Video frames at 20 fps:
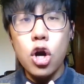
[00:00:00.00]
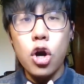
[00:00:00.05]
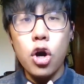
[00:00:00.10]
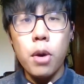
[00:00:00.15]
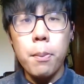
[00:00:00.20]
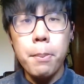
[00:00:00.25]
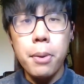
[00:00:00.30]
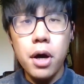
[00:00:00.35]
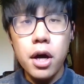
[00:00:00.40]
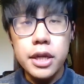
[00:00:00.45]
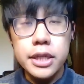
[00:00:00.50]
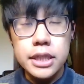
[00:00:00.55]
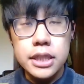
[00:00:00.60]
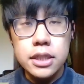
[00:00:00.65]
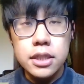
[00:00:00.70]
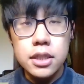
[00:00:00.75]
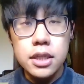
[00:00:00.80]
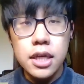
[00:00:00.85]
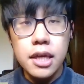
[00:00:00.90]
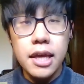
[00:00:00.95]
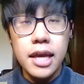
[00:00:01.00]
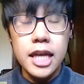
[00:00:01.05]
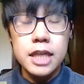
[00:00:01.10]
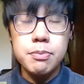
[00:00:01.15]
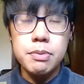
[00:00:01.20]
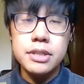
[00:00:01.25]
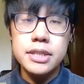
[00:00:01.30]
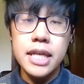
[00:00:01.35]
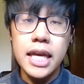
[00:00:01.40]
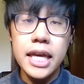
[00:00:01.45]
Her body
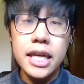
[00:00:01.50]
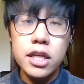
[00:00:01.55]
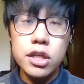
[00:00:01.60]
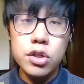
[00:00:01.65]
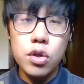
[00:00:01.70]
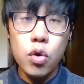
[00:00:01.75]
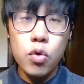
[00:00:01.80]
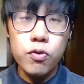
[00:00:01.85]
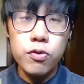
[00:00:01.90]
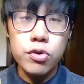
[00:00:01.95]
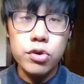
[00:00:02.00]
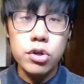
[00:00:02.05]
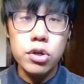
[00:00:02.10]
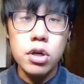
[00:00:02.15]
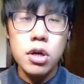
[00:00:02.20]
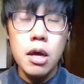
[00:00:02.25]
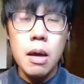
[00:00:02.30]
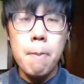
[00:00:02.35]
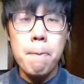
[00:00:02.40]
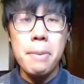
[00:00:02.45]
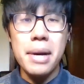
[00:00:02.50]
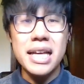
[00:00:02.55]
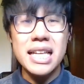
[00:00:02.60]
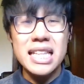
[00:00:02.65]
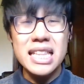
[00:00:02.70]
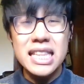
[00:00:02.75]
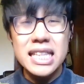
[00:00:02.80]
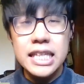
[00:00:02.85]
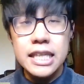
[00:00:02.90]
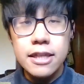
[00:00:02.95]
has been taken over by
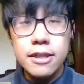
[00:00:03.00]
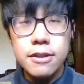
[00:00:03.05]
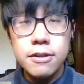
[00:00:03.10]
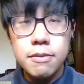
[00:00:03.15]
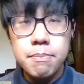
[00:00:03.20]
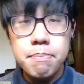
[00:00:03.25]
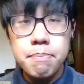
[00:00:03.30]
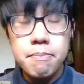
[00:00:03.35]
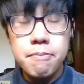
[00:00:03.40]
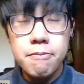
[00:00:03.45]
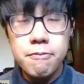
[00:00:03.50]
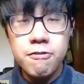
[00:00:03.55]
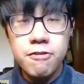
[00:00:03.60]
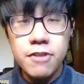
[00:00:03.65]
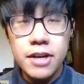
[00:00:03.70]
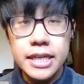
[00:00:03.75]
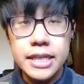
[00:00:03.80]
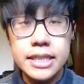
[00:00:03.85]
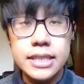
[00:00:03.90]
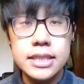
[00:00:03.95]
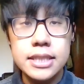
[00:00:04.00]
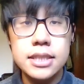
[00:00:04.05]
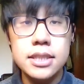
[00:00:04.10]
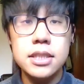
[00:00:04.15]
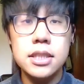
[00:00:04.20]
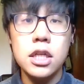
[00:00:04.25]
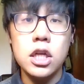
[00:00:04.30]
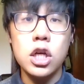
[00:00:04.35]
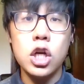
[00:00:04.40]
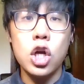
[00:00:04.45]
a lethal
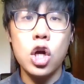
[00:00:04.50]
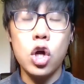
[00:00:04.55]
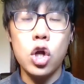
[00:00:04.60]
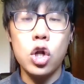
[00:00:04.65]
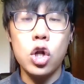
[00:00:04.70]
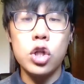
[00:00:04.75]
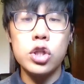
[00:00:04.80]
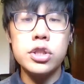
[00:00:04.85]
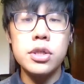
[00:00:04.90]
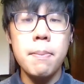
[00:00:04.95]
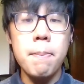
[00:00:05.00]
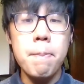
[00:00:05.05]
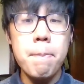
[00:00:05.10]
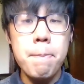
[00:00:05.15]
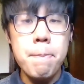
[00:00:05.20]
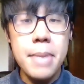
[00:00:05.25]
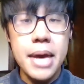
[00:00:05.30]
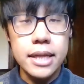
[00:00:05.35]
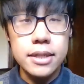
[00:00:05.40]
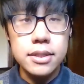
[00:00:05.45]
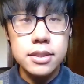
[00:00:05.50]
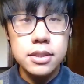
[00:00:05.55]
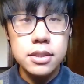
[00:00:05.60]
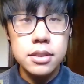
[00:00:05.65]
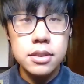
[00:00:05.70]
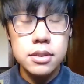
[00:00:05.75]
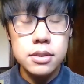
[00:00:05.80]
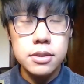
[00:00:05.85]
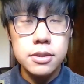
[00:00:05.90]
fungus called MET.